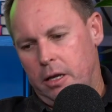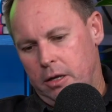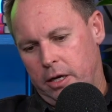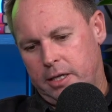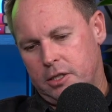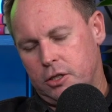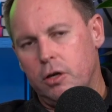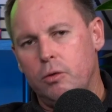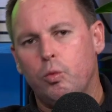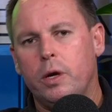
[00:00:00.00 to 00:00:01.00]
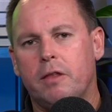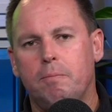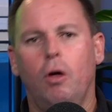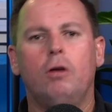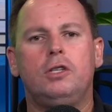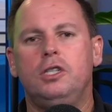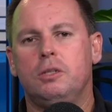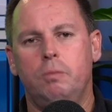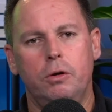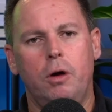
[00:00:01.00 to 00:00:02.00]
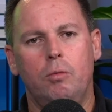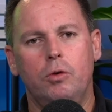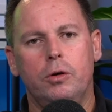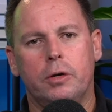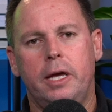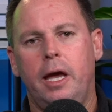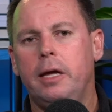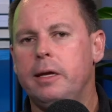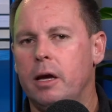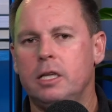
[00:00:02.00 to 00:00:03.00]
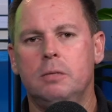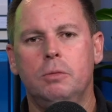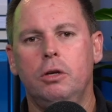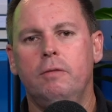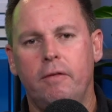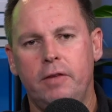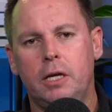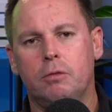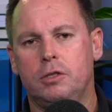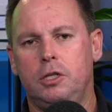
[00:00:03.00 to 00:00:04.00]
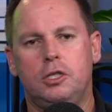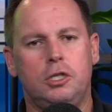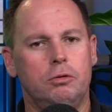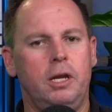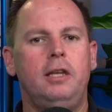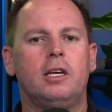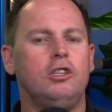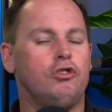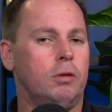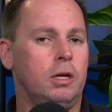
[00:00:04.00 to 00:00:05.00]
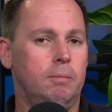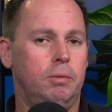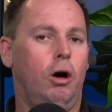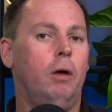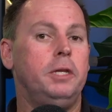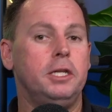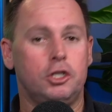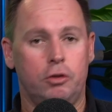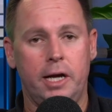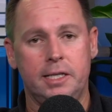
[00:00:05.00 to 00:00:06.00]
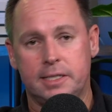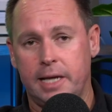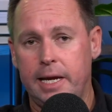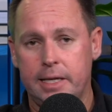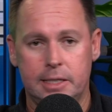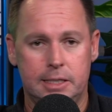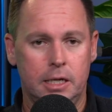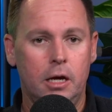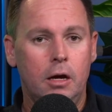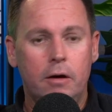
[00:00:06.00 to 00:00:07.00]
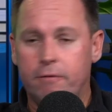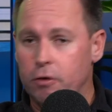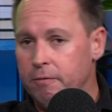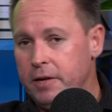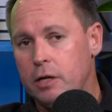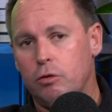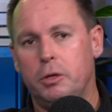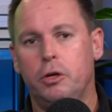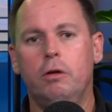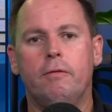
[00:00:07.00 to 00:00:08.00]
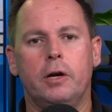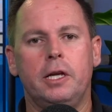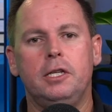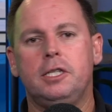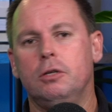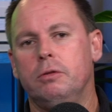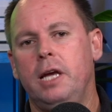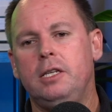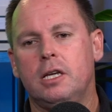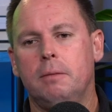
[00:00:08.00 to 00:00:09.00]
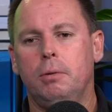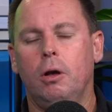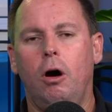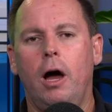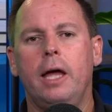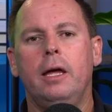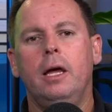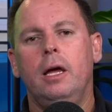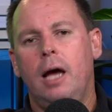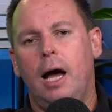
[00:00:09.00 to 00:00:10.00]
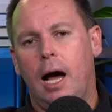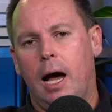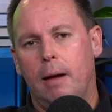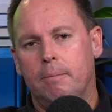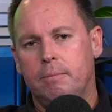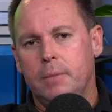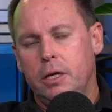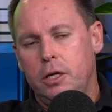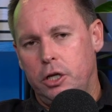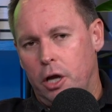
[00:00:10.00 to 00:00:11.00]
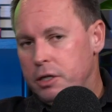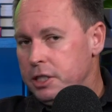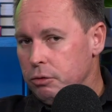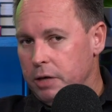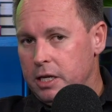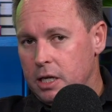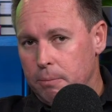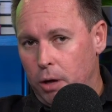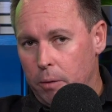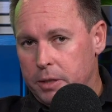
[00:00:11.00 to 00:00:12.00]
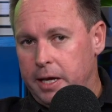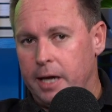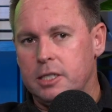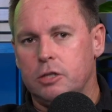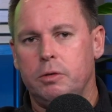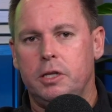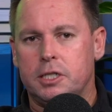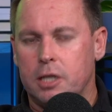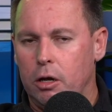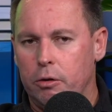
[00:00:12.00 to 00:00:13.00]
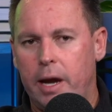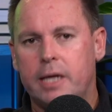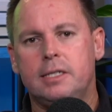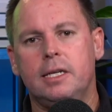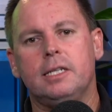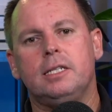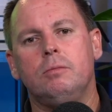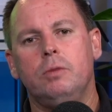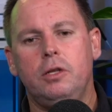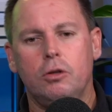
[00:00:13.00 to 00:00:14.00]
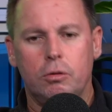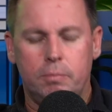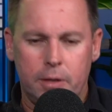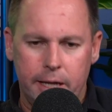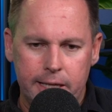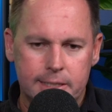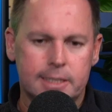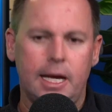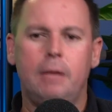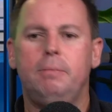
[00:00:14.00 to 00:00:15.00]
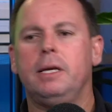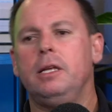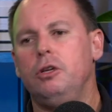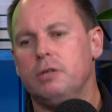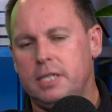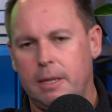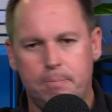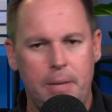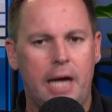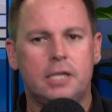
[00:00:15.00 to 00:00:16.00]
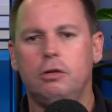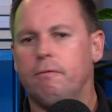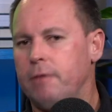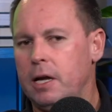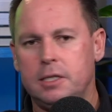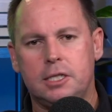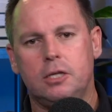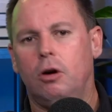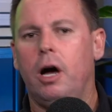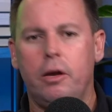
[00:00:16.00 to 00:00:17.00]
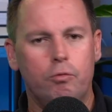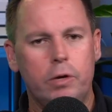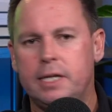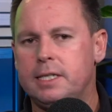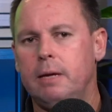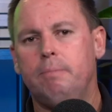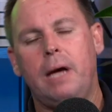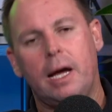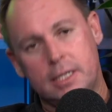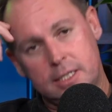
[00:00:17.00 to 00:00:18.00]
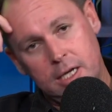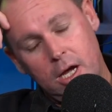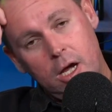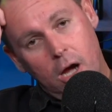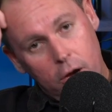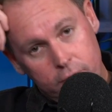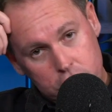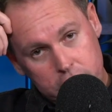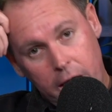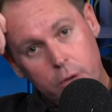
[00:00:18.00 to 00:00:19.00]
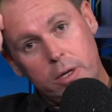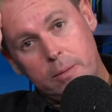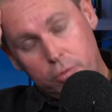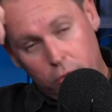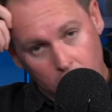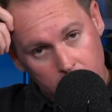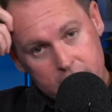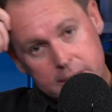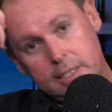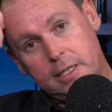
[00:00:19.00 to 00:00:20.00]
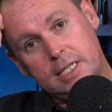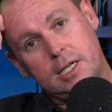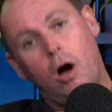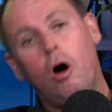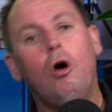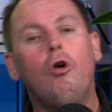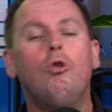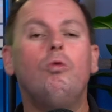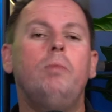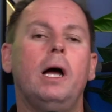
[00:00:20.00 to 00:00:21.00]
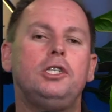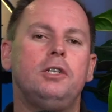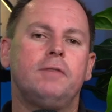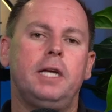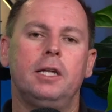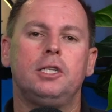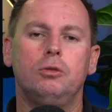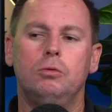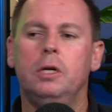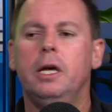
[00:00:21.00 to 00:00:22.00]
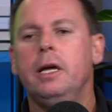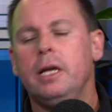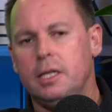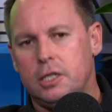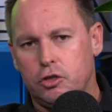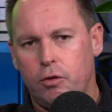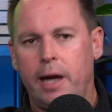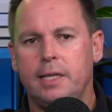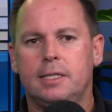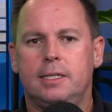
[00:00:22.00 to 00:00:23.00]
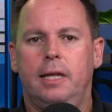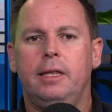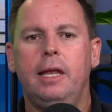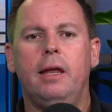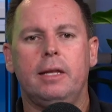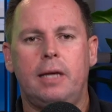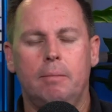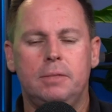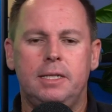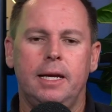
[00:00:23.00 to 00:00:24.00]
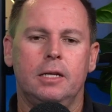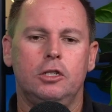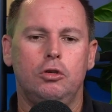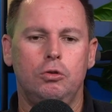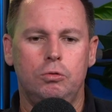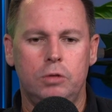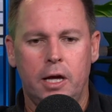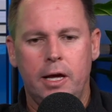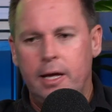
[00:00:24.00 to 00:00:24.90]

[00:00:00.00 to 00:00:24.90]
like certain width blocks just will not work. How are you going to manoeuvre vehicles? You still need to comply with the Australian standards for vehicle manoeuvring. You still need to comply. You still need to comply with council with your solar access and with your landscaping and your setbacks, your front, side, rear setbacks, overshadowing, privacy. There's a whole bunch of council constraints. And then it comes down to